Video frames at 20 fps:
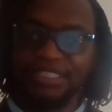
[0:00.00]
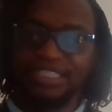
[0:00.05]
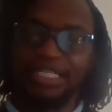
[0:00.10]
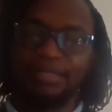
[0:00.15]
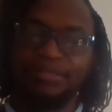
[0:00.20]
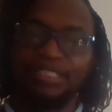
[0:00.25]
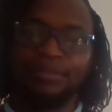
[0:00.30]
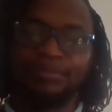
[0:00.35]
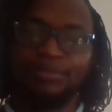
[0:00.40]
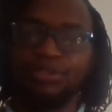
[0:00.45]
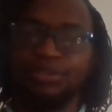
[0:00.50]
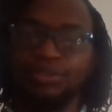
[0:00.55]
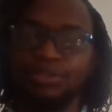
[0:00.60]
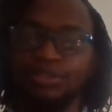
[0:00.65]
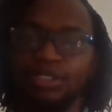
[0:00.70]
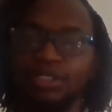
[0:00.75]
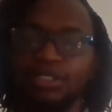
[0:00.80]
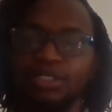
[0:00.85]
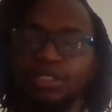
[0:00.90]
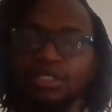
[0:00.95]
which comes up
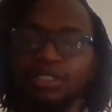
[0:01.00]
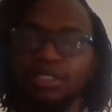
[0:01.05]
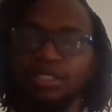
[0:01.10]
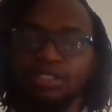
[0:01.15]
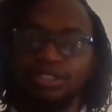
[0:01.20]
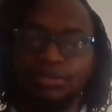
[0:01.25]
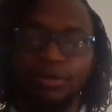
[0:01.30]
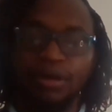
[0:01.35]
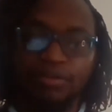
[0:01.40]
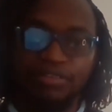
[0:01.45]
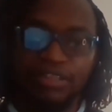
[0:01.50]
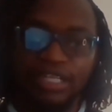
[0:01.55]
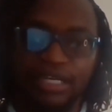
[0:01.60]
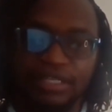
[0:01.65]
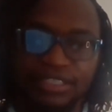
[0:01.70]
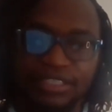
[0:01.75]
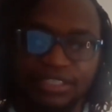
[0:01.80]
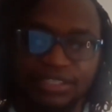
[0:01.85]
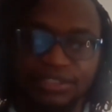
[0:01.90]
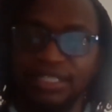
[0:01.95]
to
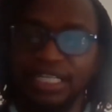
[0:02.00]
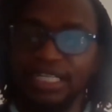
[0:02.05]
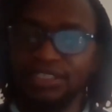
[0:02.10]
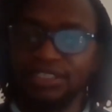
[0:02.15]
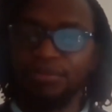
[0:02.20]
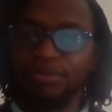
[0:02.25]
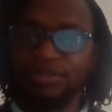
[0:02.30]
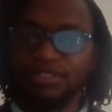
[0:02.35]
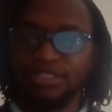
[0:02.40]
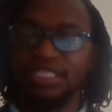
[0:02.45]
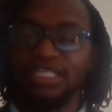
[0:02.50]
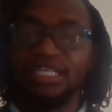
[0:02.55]
12,000. So that's